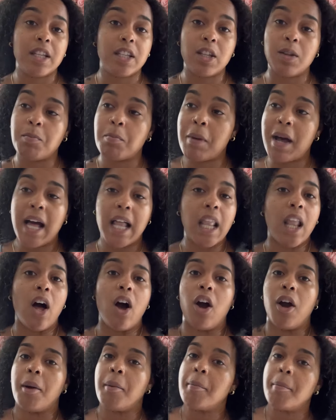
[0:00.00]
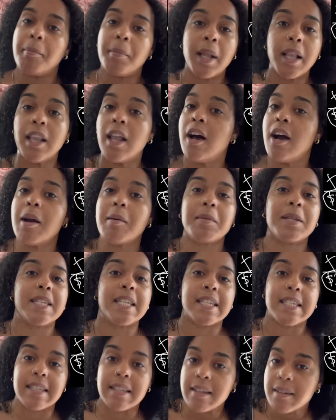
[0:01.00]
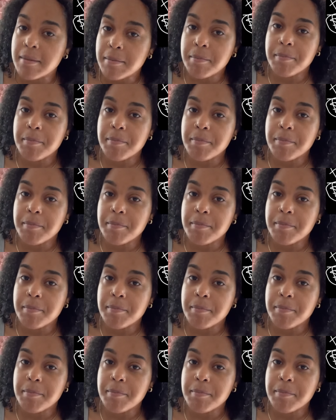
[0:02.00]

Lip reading: My alarm system.